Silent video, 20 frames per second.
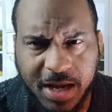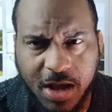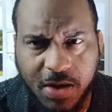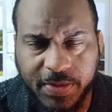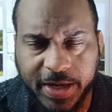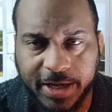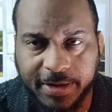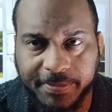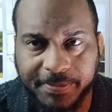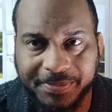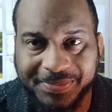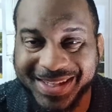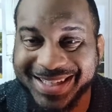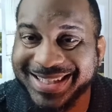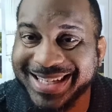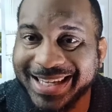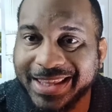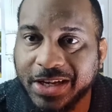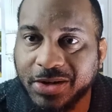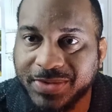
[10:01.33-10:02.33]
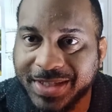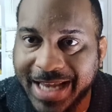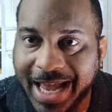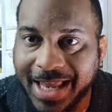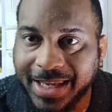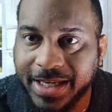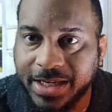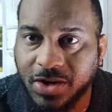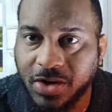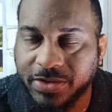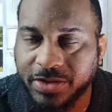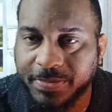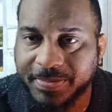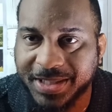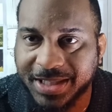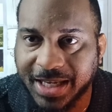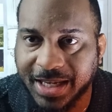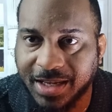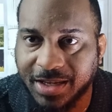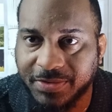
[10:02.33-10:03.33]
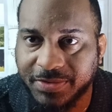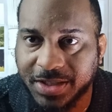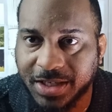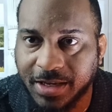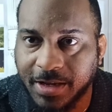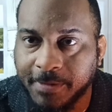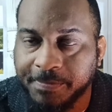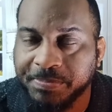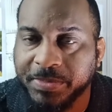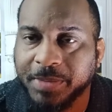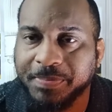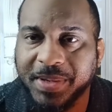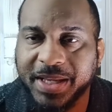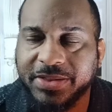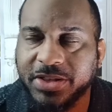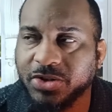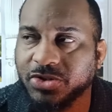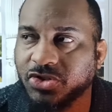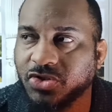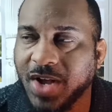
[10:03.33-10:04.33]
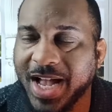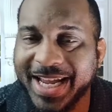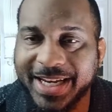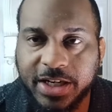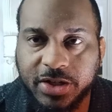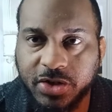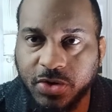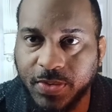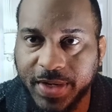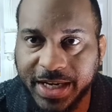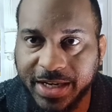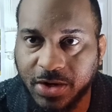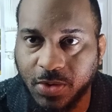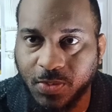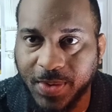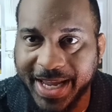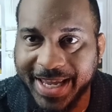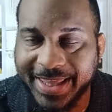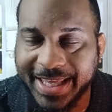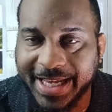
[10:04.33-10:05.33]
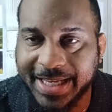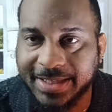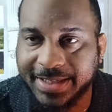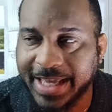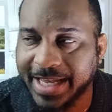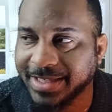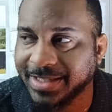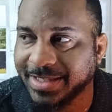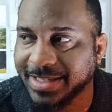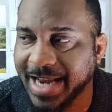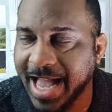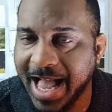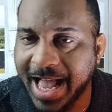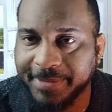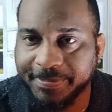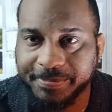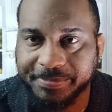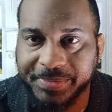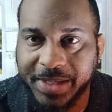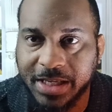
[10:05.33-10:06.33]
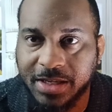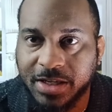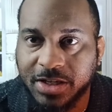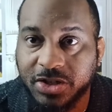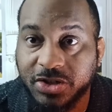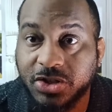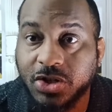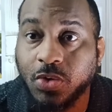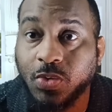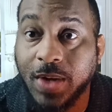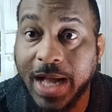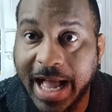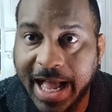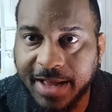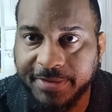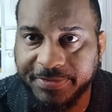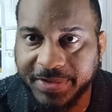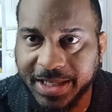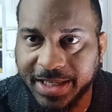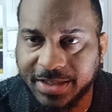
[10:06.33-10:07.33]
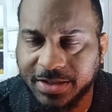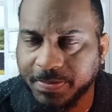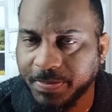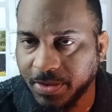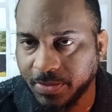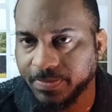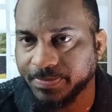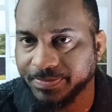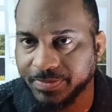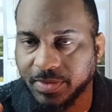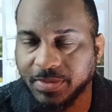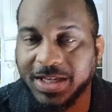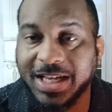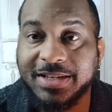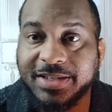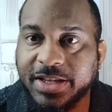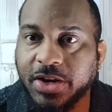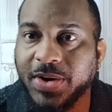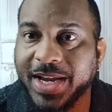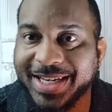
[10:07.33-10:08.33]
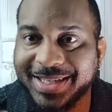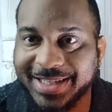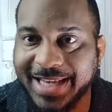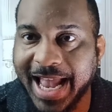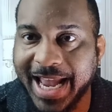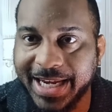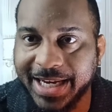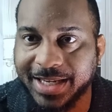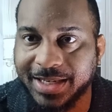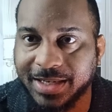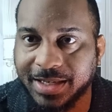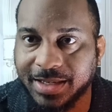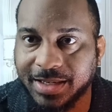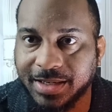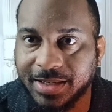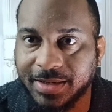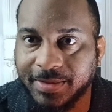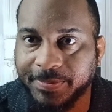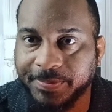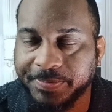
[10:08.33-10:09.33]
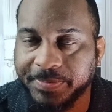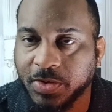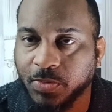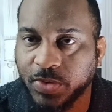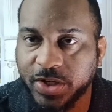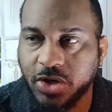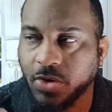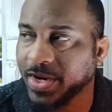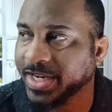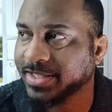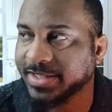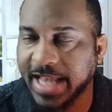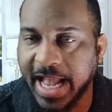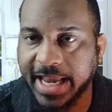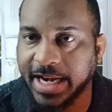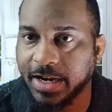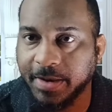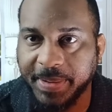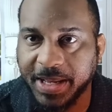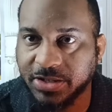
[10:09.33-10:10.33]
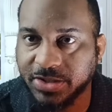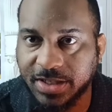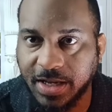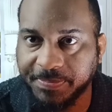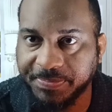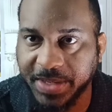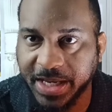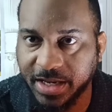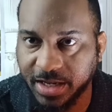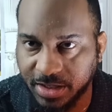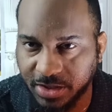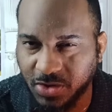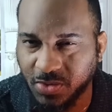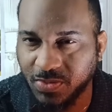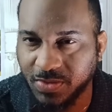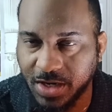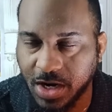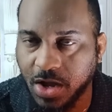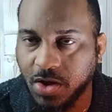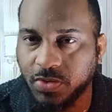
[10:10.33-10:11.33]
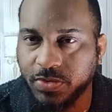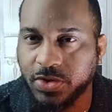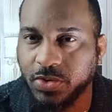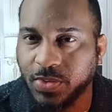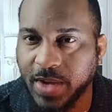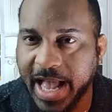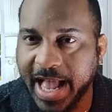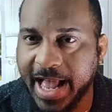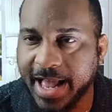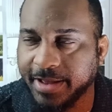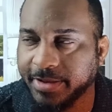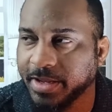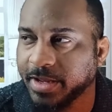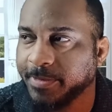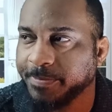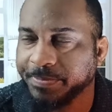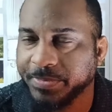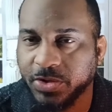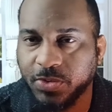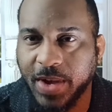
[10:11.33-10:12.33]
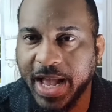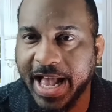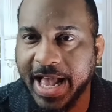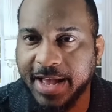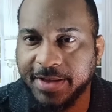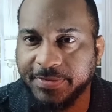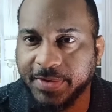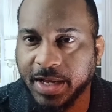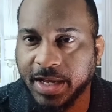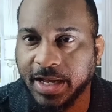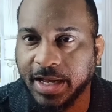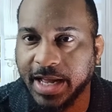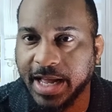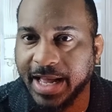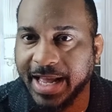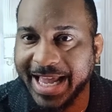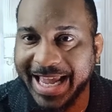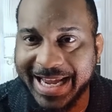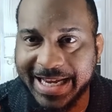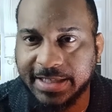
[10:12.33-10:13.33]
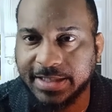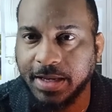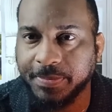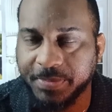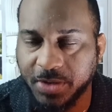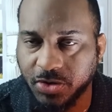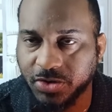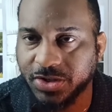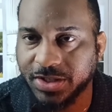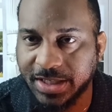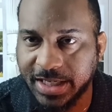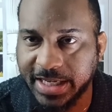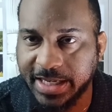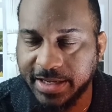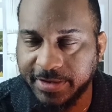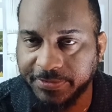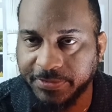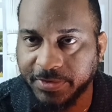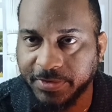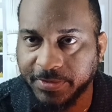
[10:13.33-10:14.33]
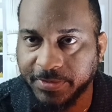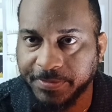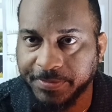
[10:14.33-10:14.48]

going. See, they're telling on themselves, but they're trying to do it in a way that's not so obvious, but because they're excited. When you're excited about something and you know you have a ace up your sleeve,